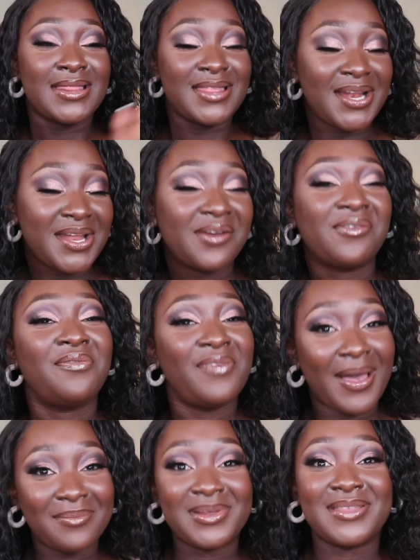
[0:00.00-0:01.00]
the little
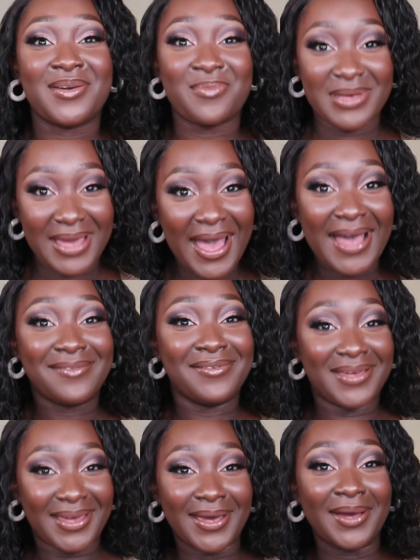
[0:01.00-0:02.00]
family that we have
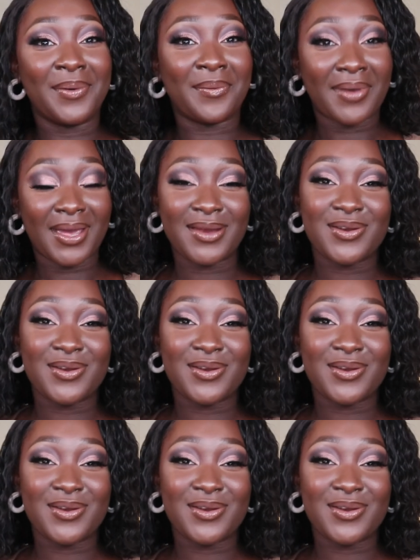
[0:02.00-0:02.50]
here, okay?